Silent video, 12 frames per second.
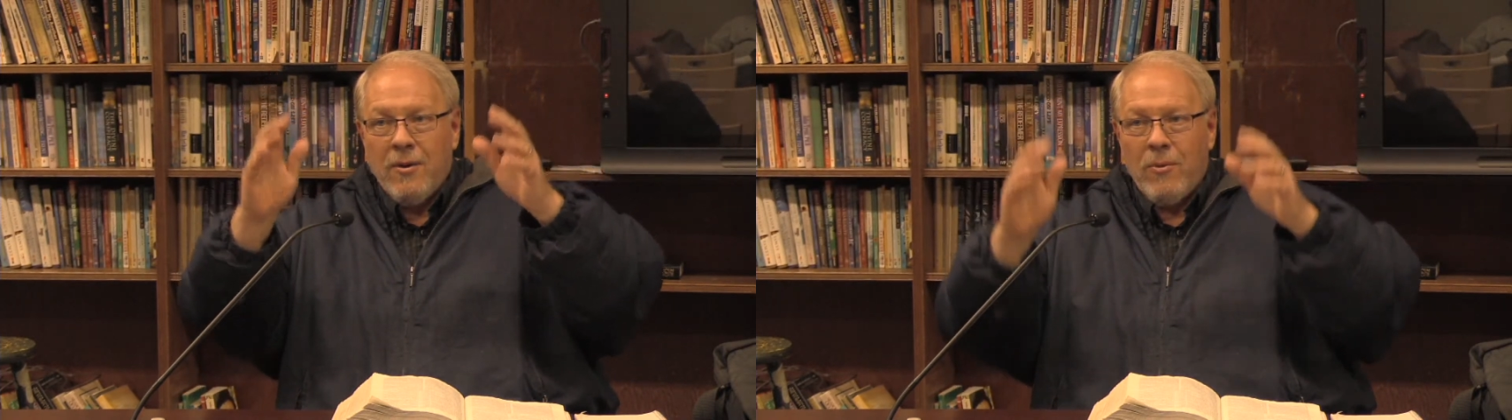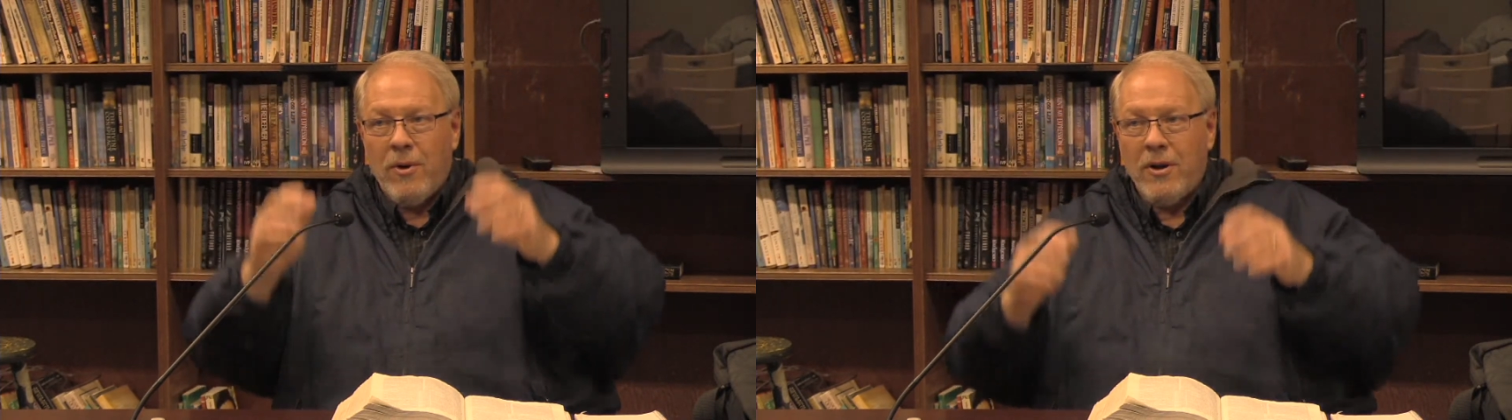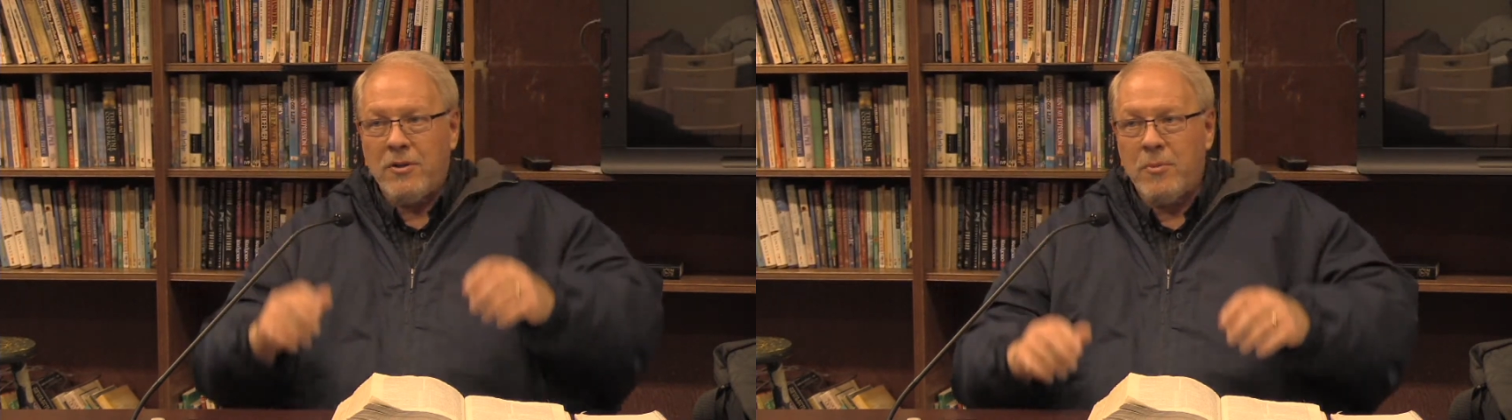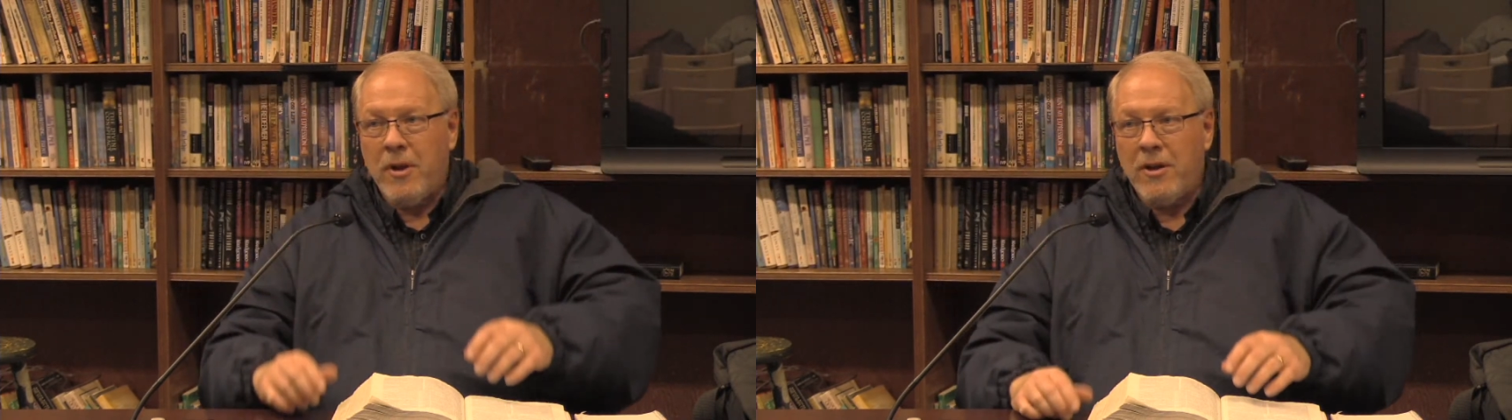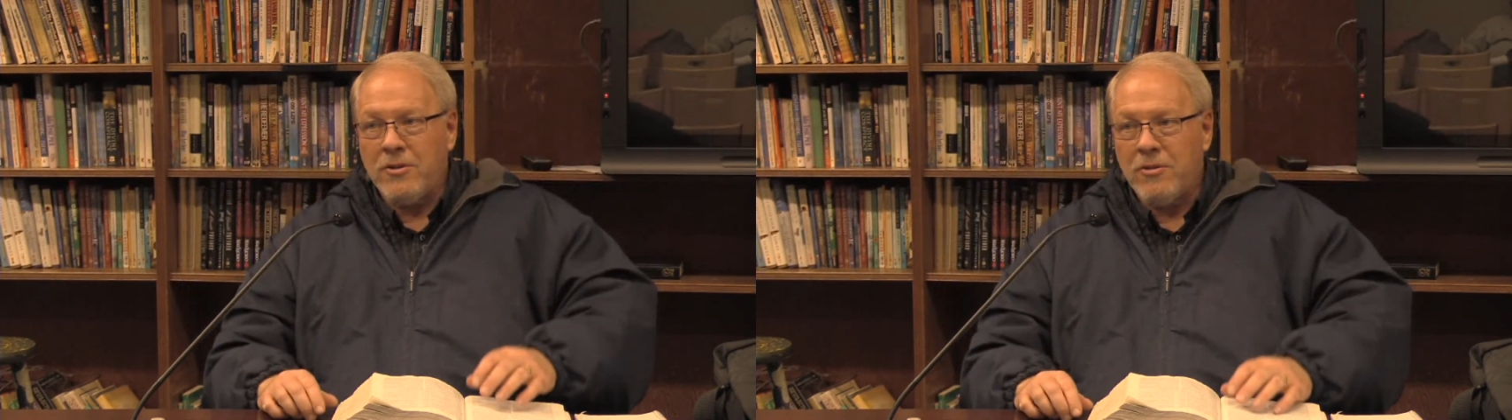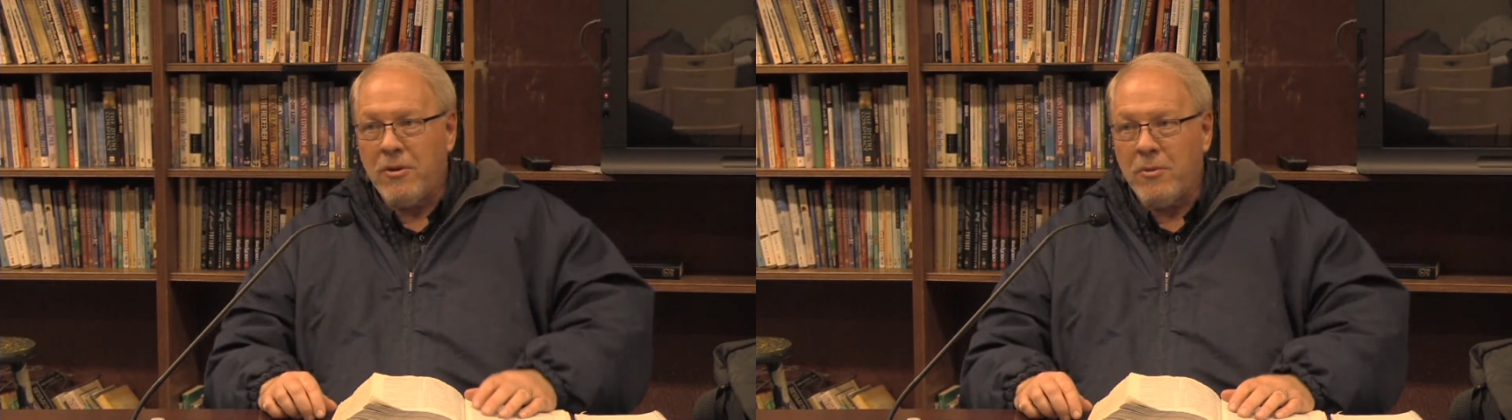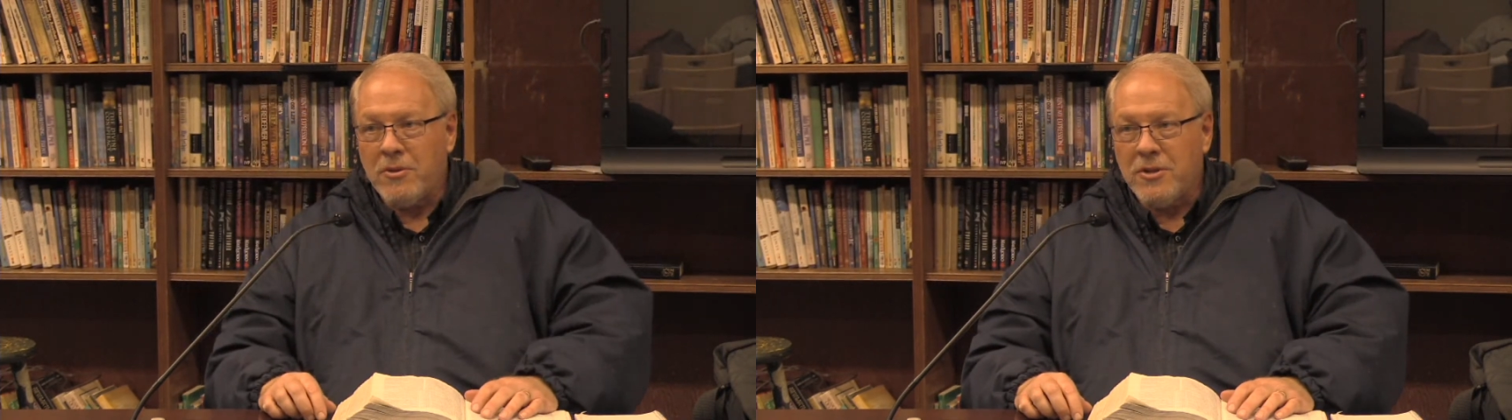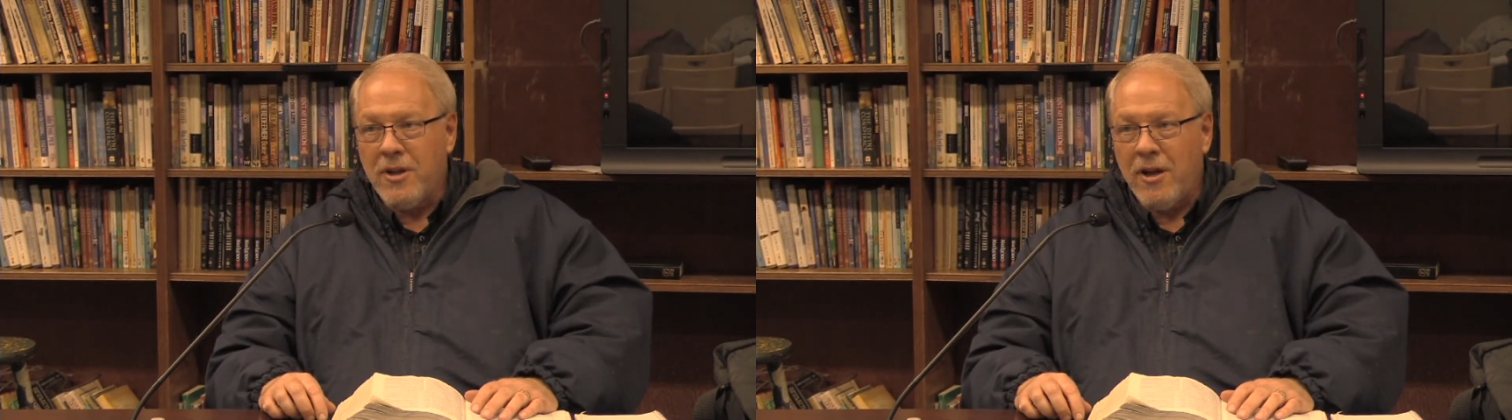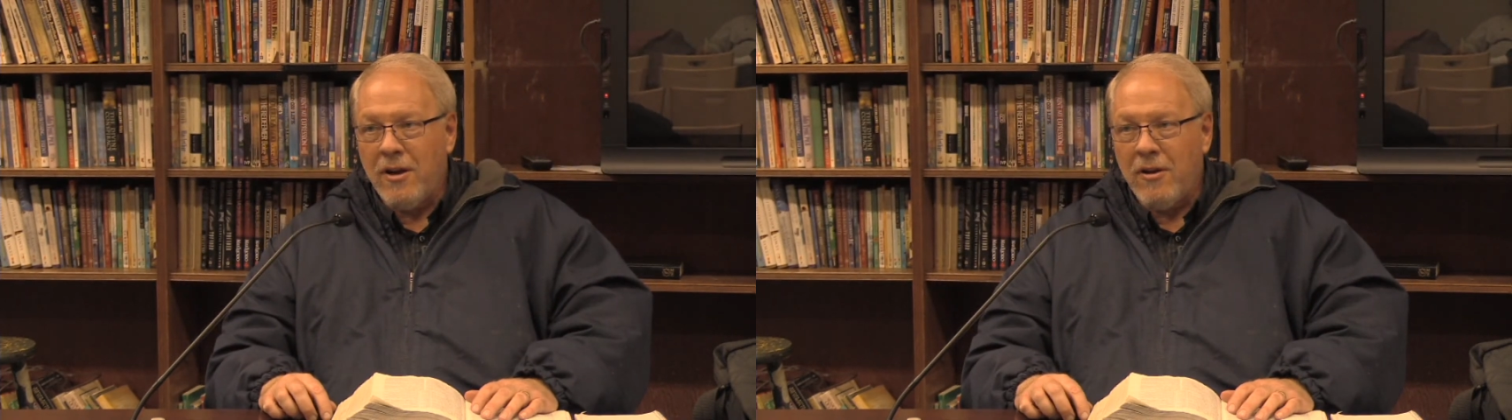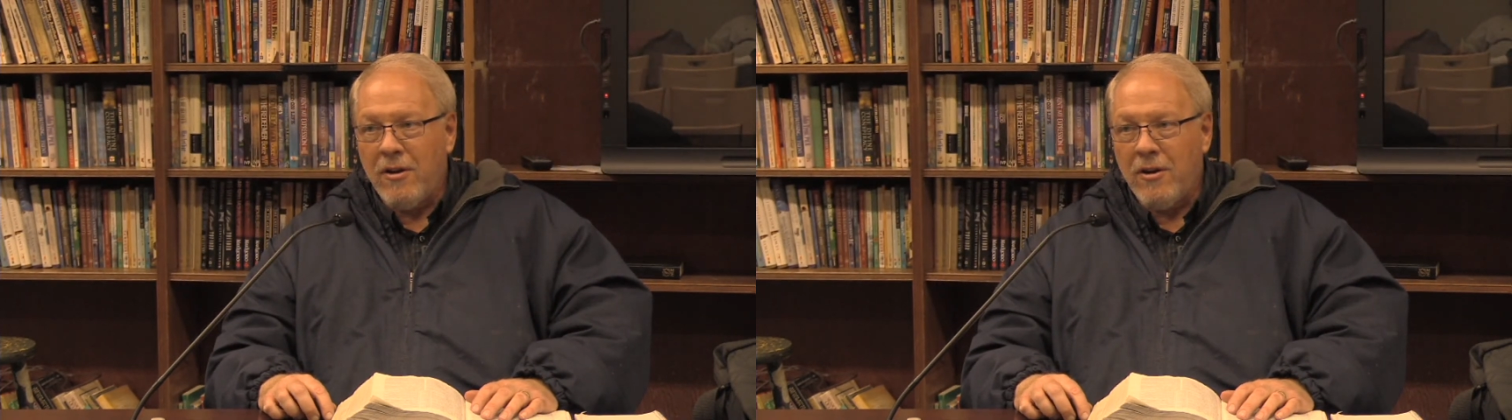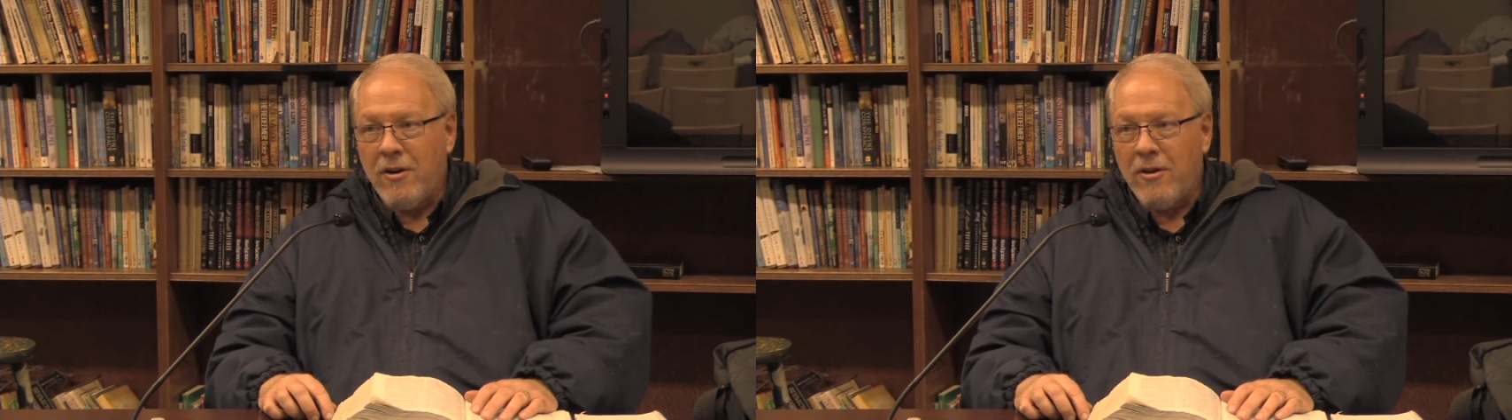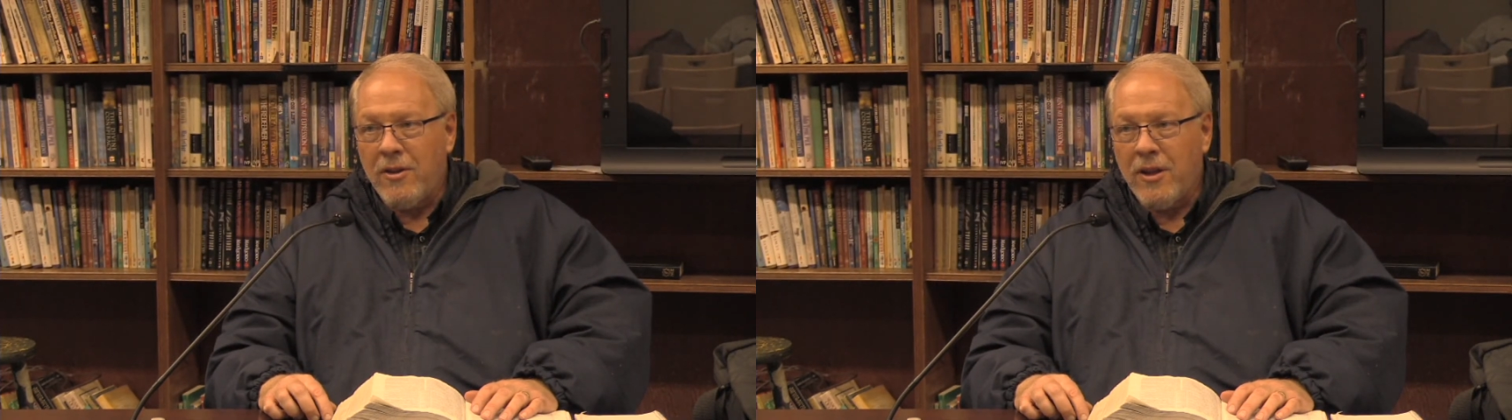When his ministry was done on
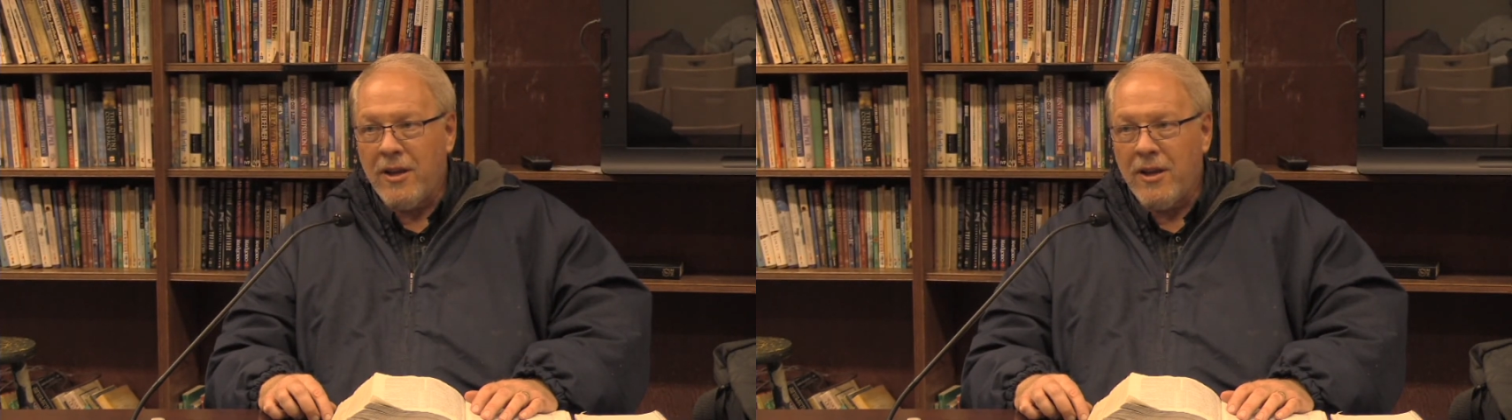earth,